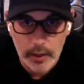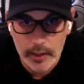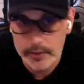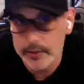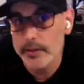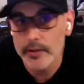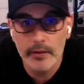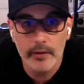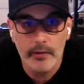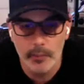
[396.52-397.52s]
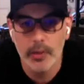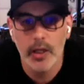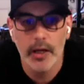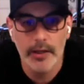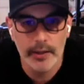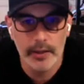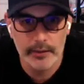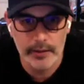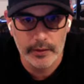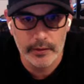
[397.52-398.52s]
and did the plotting
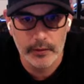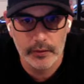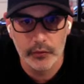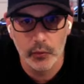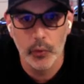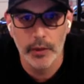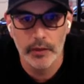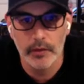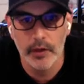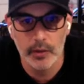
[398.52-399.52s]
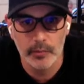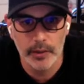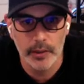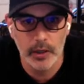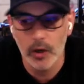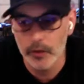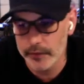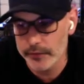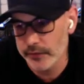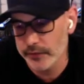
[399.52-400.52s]
and the story development and all
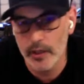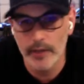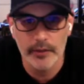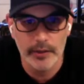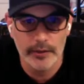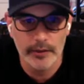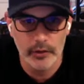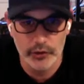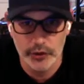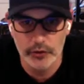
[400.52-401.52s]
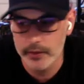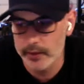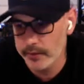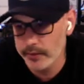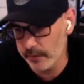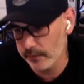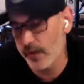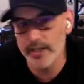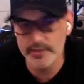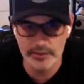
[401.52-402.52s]
the stuff that it tells you that it
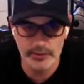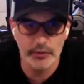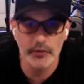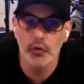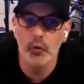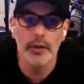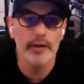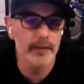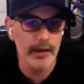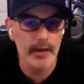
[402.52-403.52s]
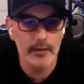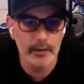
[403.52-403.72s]
advises to do in that.